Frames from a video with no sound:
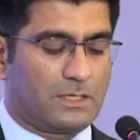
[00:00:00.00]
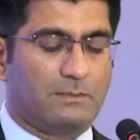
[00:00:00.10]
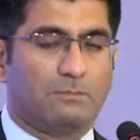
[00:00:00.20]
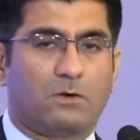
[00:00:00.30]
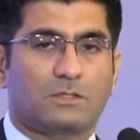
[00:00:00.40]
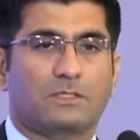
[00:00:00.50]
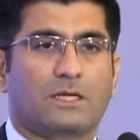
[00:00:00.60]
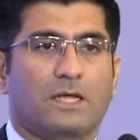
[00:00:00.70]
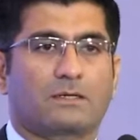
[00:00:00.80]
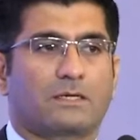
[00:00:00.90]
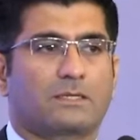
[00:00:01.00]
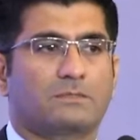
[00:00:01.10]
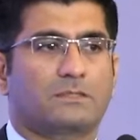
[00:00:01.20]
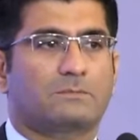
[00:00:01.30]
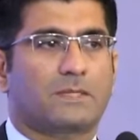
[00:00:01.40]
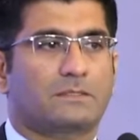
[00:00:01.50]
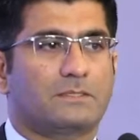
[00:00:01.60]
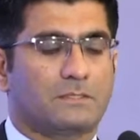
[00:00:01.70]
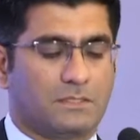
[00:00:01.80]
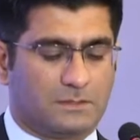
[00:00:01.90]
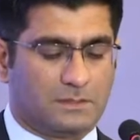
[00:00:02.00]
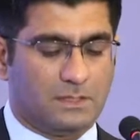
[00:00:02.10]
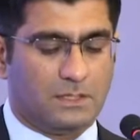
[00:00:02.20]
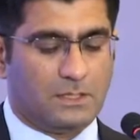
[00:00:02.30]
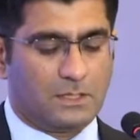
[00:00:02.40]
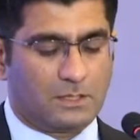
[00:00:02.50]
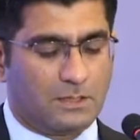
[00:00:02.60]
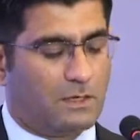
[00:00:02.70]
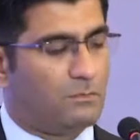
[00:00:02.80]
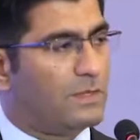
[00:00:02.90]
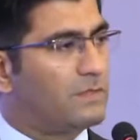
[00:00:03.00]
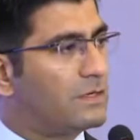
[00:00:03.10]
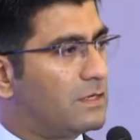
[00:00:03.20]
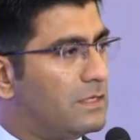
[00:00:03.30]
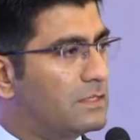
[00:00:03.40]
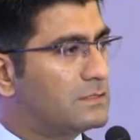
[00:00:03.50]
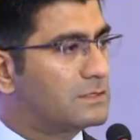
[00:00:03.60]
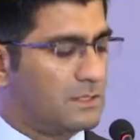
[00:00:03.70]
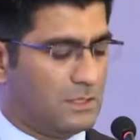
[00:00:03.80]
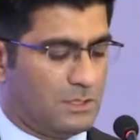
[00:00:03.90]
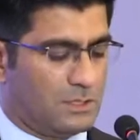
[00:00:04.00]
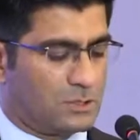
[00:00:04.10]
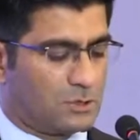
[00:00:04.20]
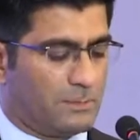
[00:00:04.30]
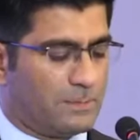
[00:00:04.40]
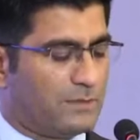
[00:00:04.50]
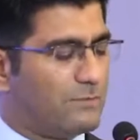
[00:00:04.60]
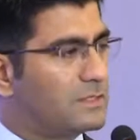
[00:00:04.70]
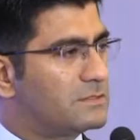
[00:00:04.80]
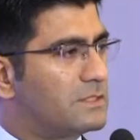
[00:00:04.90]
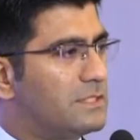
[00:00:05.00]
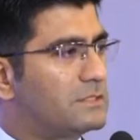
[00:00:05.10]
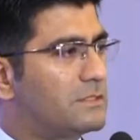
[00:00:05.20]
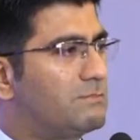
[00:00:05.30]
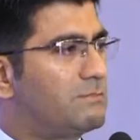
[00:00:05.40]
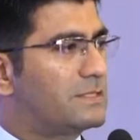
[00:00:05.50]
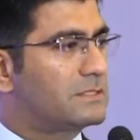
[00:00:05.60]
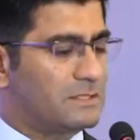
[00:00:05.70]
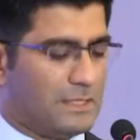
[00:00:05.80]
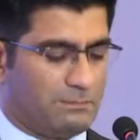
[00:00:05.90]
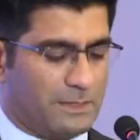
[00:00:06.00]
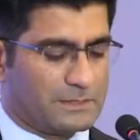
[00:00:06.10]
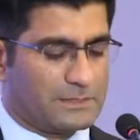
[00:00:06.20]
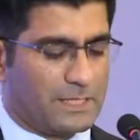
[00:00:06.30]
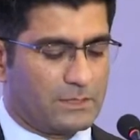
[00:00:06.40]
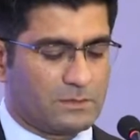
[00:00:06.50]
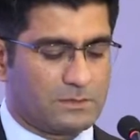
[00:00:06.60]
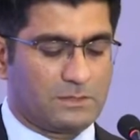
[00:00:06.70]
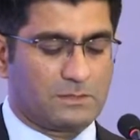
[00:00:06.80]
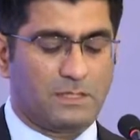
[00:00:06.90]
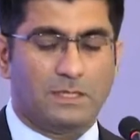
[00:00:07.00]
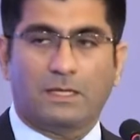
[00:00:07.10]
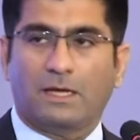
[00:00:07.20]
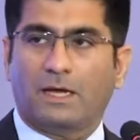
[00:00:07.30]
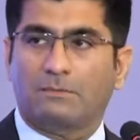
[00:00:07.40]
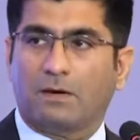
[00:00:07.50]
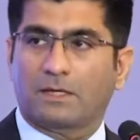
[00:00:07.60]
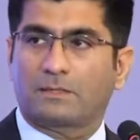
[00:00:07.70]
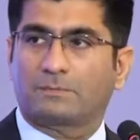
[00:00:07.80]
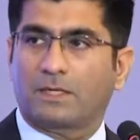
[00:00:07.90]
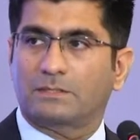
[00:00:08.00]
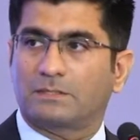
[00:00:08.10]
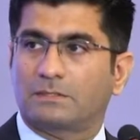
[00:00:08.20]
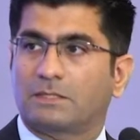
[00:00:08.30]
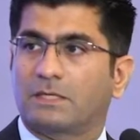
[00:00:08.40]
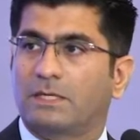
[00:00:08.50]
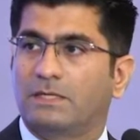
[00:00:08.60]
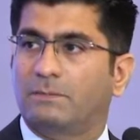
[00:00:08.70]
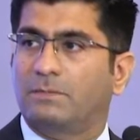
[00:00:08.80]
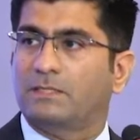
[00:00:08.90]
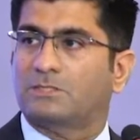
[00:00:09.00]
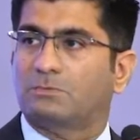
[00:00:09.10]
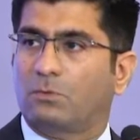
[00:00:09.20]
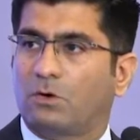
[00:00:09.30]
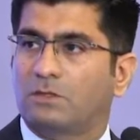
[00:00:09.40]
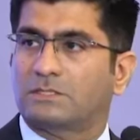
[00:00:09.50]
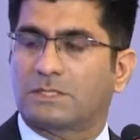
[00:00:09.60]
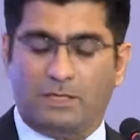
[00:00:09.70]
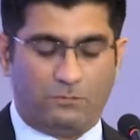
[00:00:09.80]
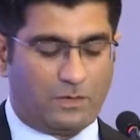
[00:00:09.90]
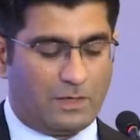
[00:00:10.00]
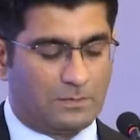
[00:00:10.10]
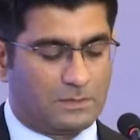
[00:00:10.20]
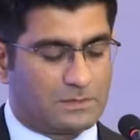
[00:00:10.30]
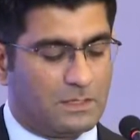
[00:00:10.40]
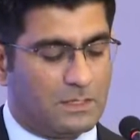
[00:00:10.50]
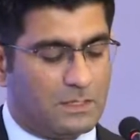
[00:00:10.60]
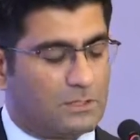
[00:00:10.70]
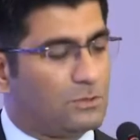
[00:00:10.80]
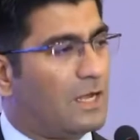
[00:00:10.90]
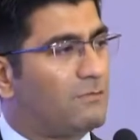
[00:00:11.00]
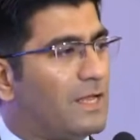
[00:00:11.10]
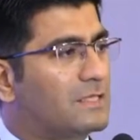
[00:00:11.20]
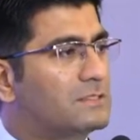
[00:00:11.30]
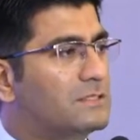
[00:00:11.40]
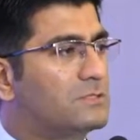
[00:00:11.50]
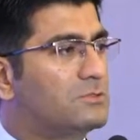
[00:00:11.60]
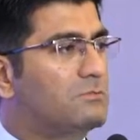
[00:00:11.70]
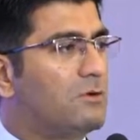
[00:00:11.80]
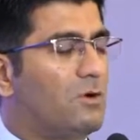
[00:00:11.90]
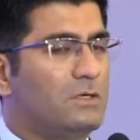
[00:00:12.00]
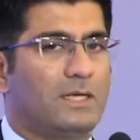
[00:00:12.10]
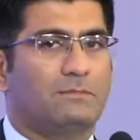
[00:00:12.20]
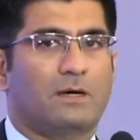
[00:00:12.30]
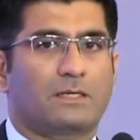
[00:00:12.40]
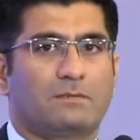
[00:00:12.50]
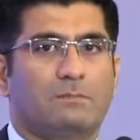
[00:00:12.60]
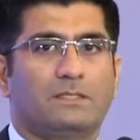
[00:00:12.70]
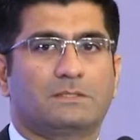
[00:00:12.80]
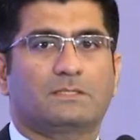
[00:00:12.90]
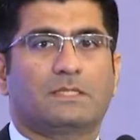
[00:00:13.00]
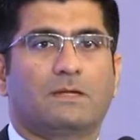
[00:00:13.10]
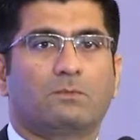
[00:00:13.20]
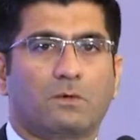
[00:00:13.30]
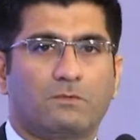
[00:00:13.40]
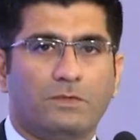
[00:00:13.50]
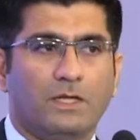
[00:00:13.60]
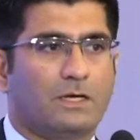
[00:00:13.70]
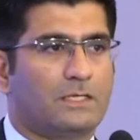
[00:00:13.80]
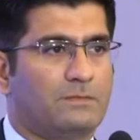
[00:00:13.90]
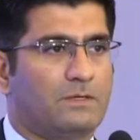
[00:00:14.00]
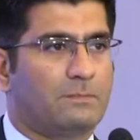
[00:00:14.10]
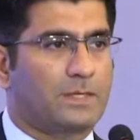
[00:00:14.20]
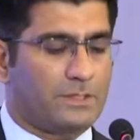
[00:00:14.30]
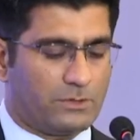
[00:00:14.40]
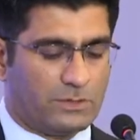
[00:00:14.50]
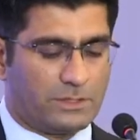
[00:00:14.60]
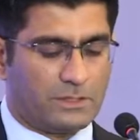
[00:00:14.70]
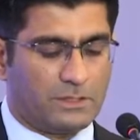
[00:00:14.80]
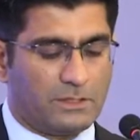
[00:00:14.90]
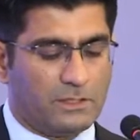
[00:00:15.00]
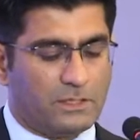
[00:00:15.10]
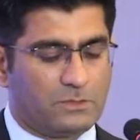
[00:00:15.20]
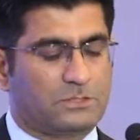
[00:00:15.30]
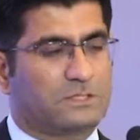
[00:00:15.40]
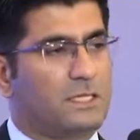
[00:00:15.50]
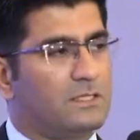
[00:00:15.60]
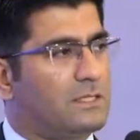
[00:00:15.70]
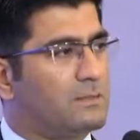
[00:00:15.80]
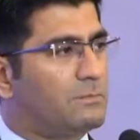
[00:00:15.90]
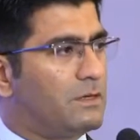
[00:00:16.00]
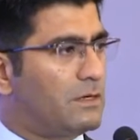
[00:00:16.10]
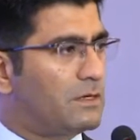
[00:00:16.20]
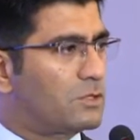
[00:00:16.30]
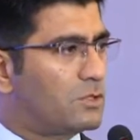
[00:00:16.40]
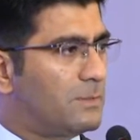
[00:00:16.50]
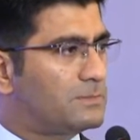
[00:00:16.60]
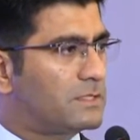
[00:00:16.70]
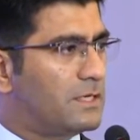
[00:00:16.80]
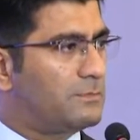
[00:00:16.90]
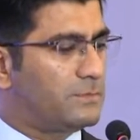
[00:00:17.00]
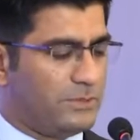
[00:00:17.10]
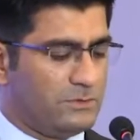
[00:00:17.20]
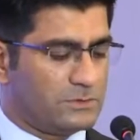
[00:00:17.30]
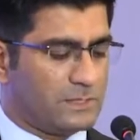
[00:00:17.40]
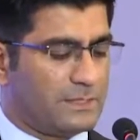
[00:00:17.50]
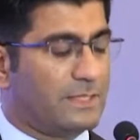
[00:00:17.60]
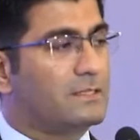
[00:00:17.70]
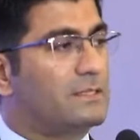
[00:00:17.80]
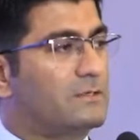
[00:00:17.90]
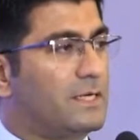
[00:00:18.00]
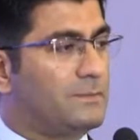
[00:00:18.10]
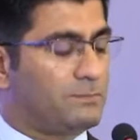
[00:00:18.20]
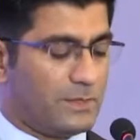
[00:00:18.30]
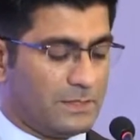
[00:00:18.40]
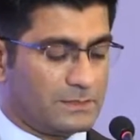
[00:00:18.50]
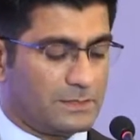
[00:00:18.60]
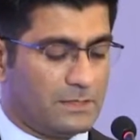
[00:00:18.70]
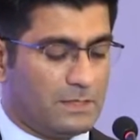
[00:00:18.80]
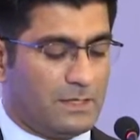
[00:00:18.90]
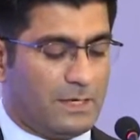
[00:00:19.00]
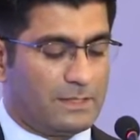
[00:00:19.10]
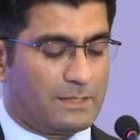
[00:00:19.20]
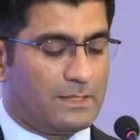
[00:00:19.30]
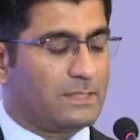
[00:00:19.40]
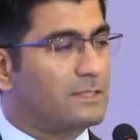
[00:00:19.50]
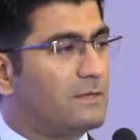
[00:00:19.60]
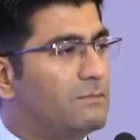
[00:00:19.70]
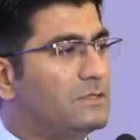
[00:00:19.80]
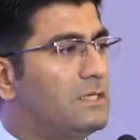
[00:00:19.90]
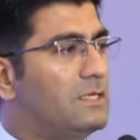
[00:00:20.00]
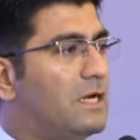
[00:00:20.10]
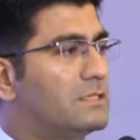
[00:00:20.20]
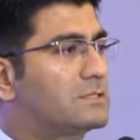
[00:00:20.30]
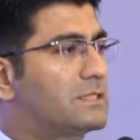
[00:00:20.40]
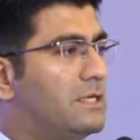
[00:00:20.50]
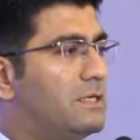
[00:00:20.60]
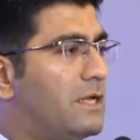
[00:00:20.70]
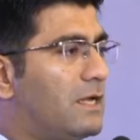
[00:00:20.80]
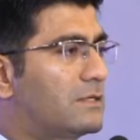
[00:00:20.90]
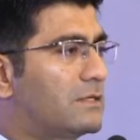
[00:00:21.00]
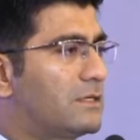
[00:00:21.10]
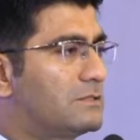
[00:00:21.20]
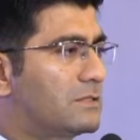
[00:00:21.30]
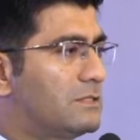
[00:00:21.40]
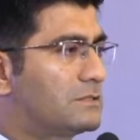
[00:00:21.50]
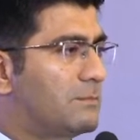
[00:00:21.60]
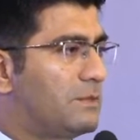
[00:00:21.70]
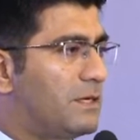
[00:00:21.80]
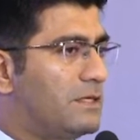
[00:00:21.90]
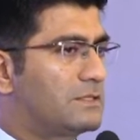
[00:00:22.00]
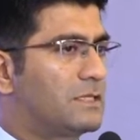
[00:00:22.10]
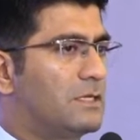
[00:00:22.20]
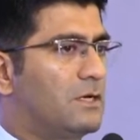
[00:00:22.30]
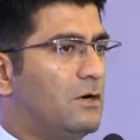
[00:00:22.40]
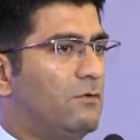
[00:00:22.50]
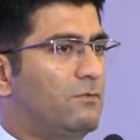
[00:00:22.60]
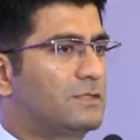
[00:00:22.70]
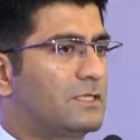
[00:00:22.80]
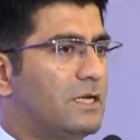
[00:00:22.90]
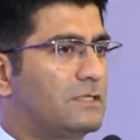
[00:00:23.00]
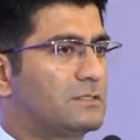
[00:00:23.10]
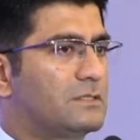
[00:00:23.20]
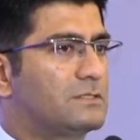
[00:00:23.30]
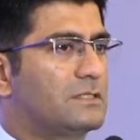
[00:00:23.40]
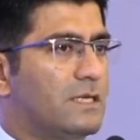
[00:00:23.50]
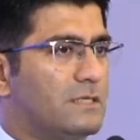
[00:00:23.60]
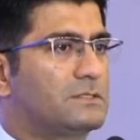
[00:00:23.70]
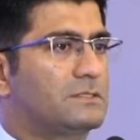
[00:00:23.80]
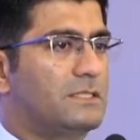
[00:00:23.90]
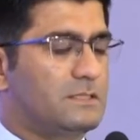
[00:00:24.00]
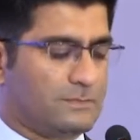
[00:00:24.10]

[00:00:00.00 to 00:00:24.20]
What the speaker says: modern agricultural practices, weather alerts, crop advisories, pest diagnosis, and market prices enabling small-scale farmers to have access to online marketplaces like what we are developing at Unity to sell their crops and produce and get the right price and connect them with the large-scale agricultural suppliers of fertilizers and seeds.